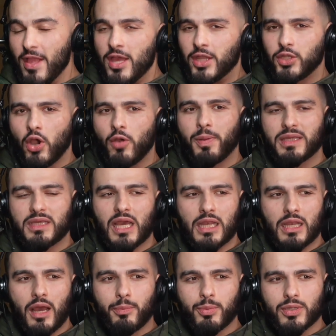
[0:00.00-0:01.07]
They're no, not but ready.
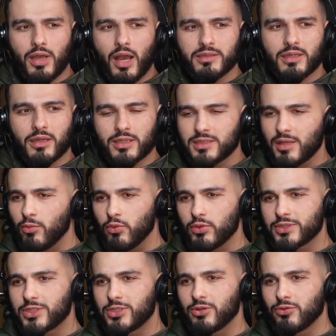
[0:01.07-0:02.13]
yeah, because I'm, I'm
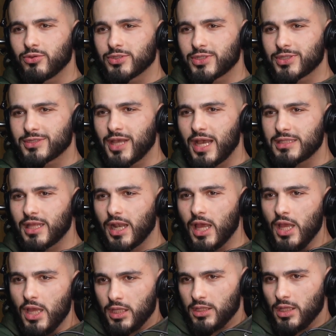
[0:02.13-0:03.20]
always curious because guys are like,
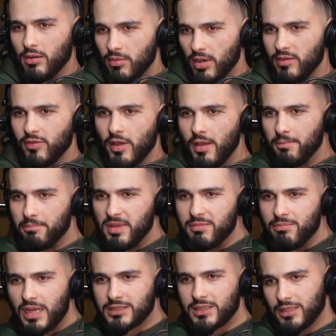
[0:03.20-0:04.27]
yeah, bruv, big
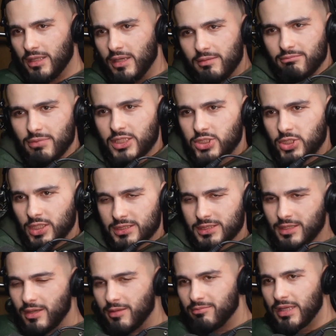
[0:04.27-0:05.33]
butty, big
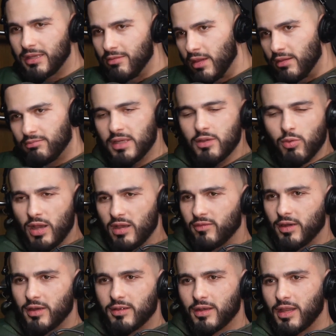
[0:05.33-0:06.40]
chest, big, big
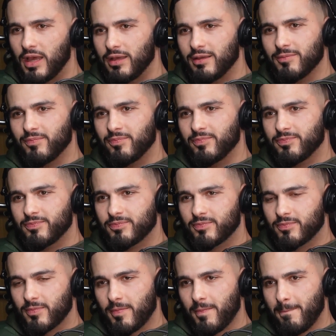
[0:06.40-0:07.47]
whatever. Like,
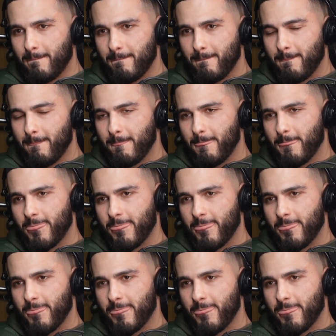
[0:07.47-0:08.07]
you know what? It's,